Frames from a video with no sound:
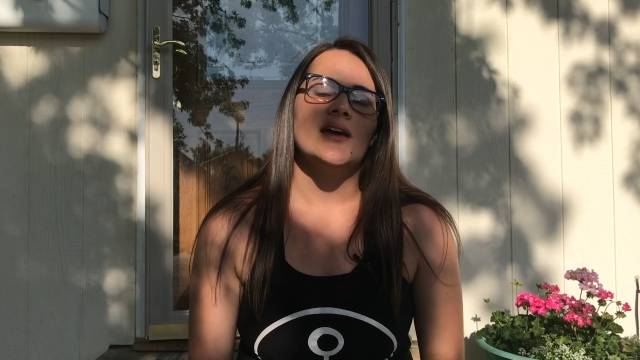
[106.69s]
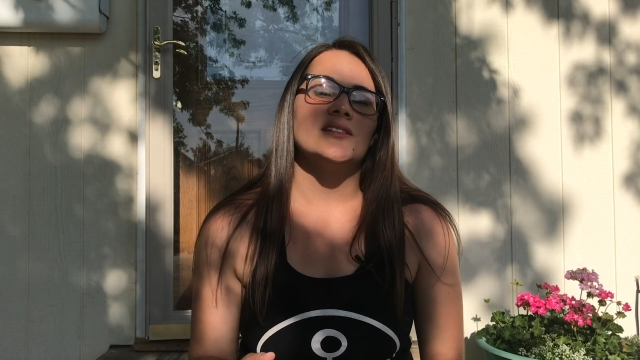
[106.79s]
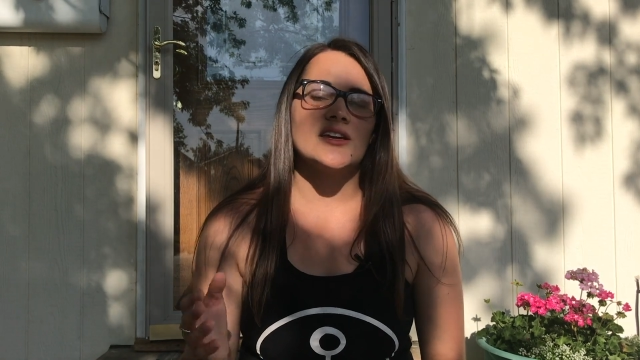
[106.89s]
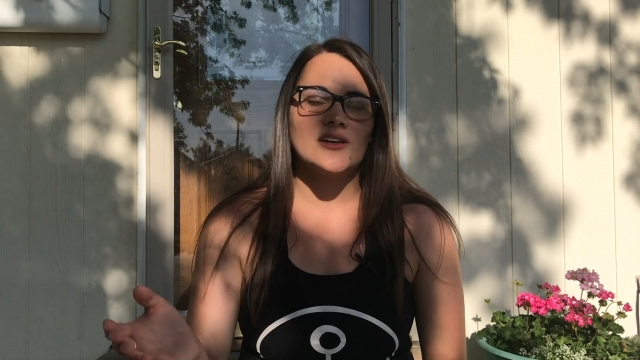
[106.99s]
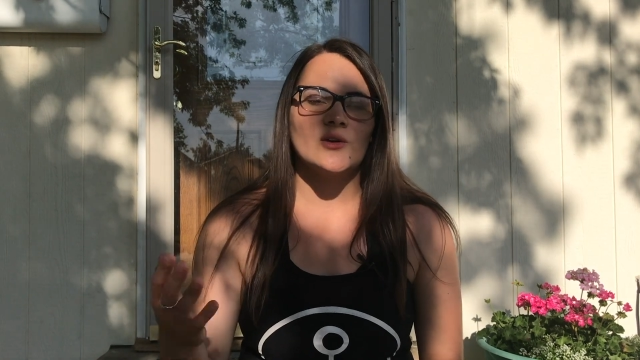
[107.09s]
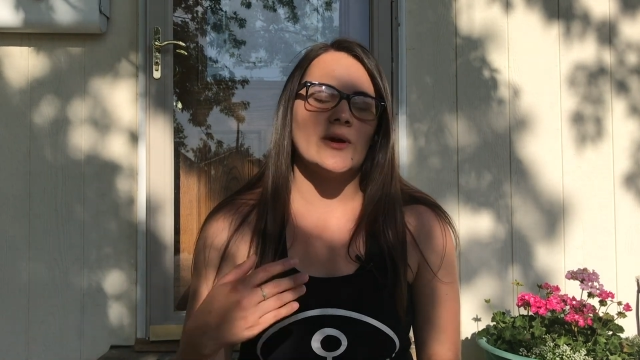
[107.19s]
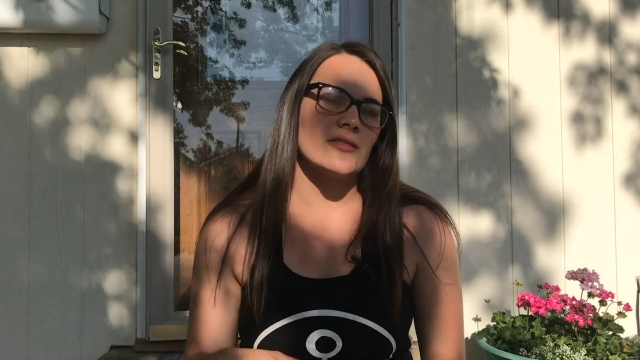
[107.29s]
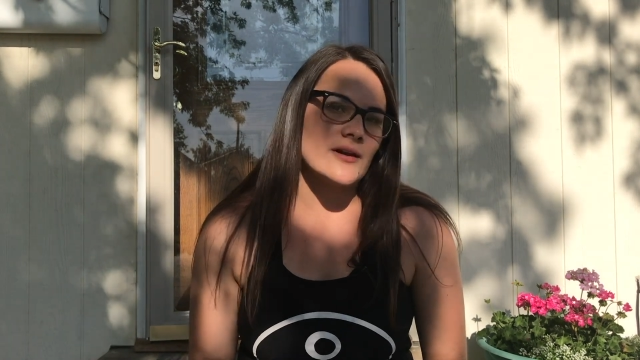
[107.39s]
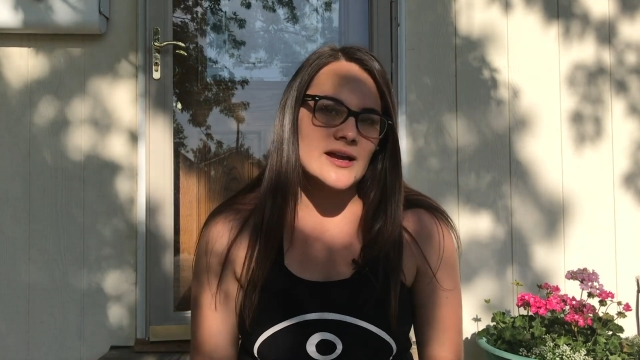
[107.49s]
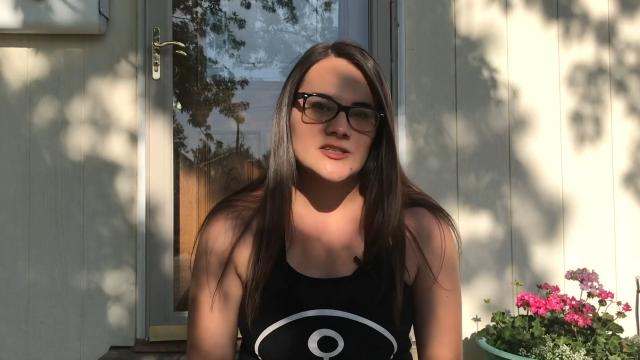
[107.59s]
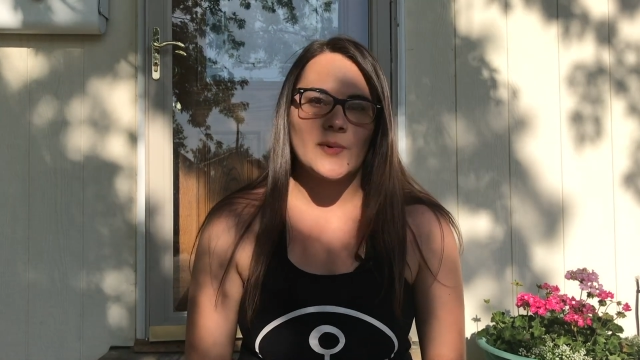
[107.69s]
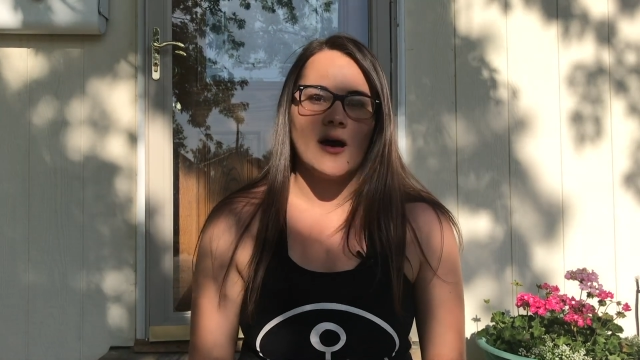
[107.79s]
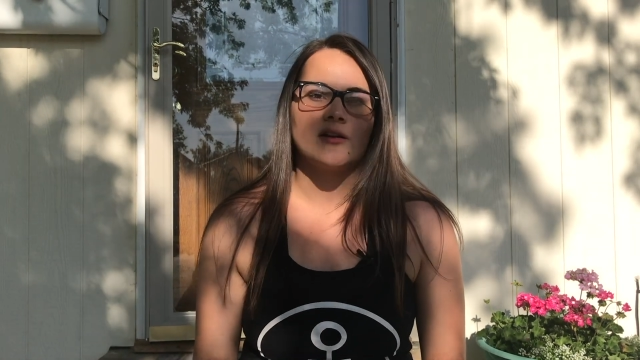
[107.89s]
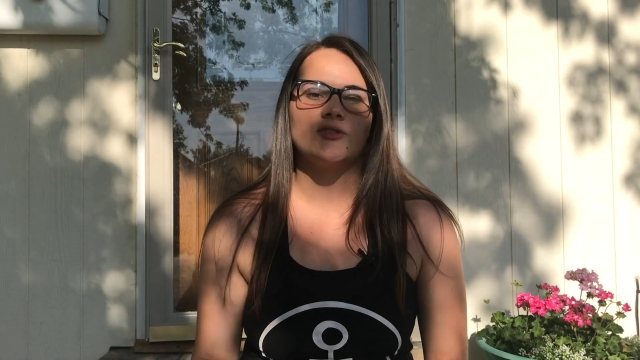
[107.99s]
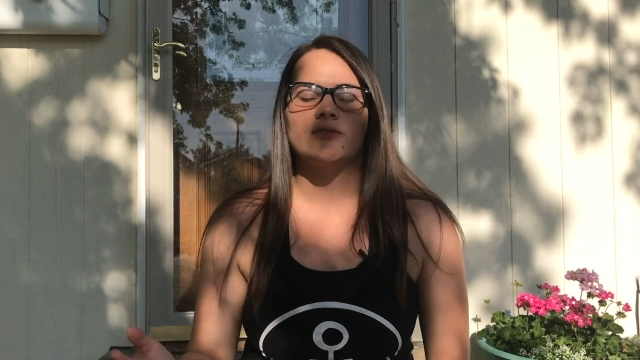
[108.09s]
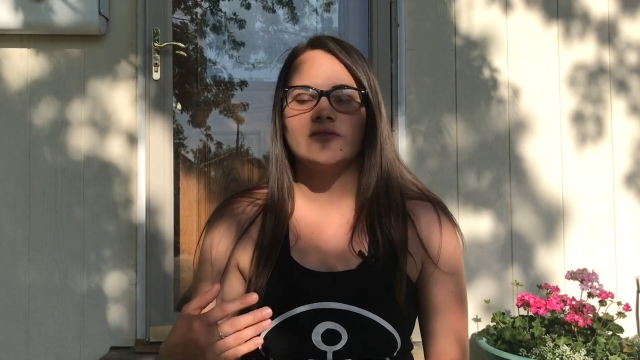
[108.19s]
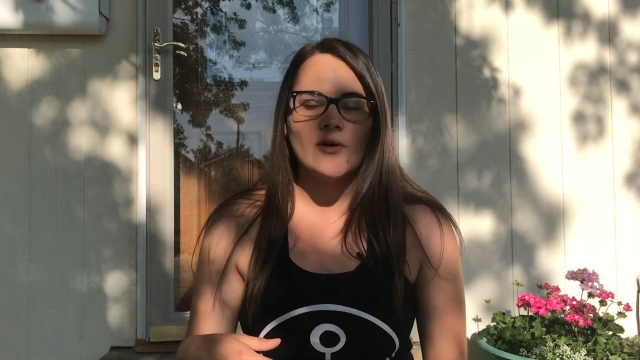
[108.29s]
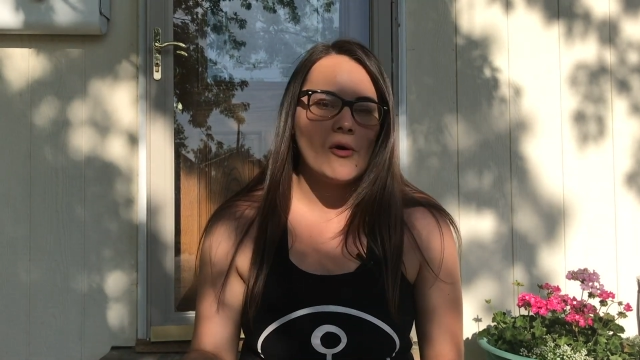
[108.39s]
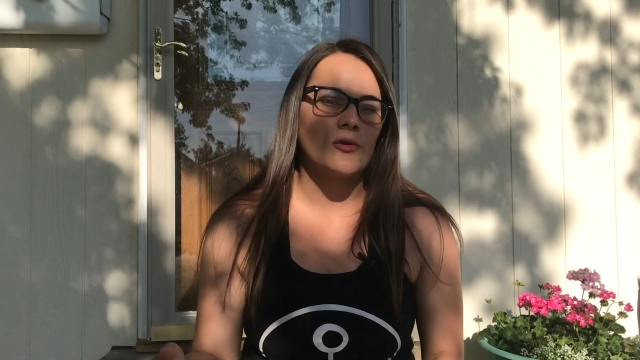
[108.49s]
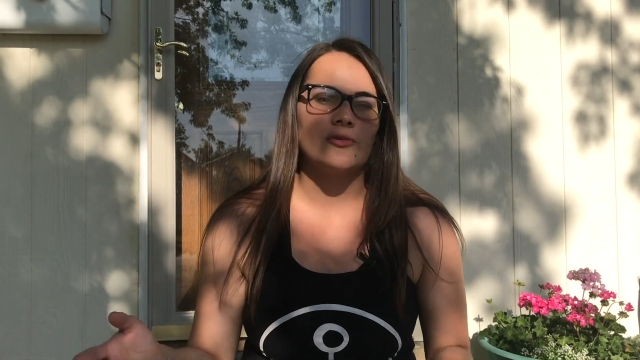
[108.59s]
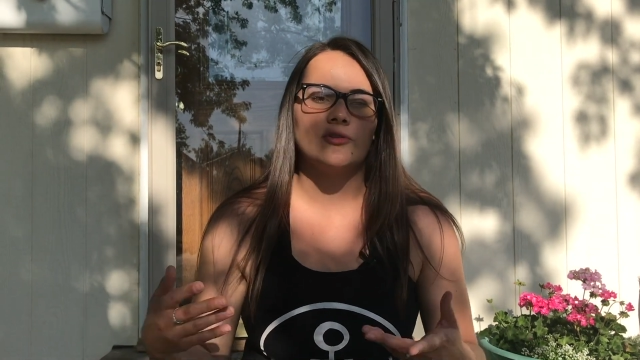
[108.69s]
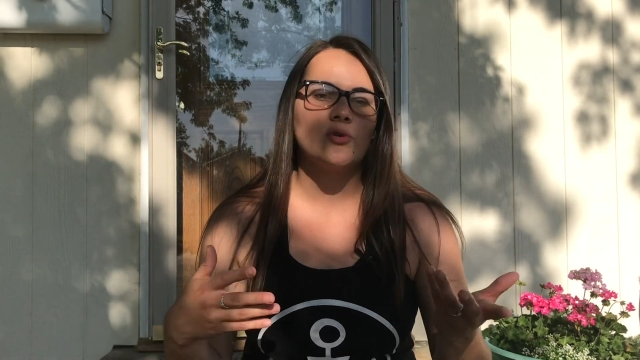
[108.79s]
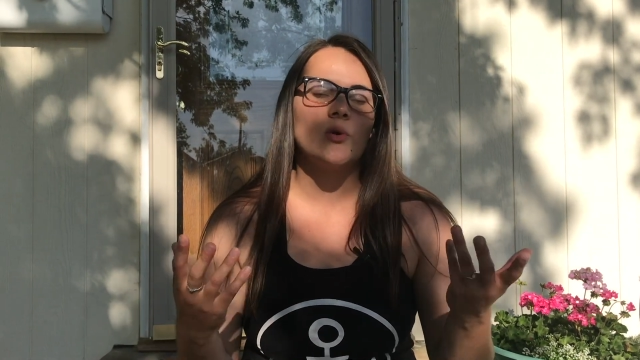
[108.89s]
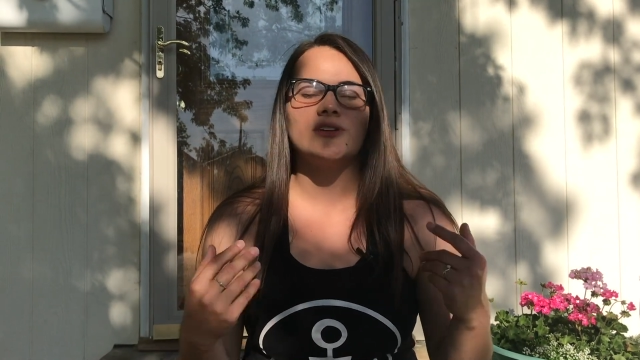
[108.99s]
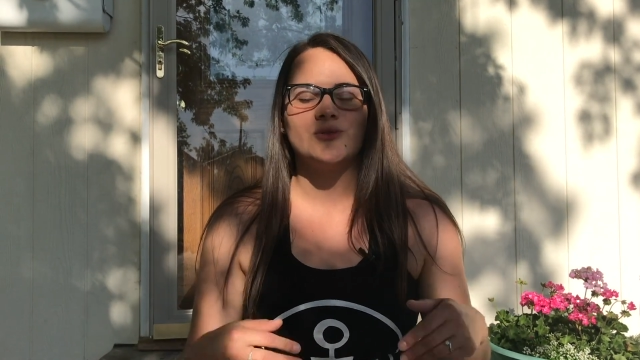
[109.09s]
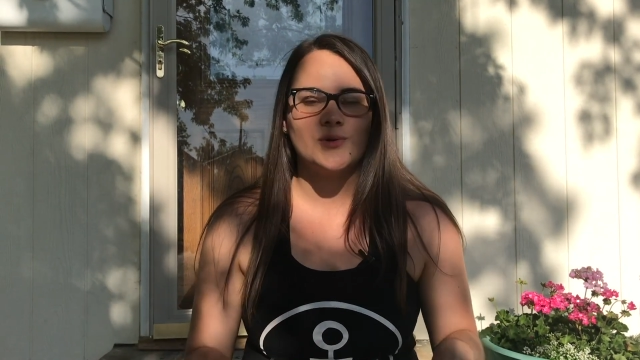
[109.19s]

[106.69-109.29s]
taking away their Xbox or their phone or their toys or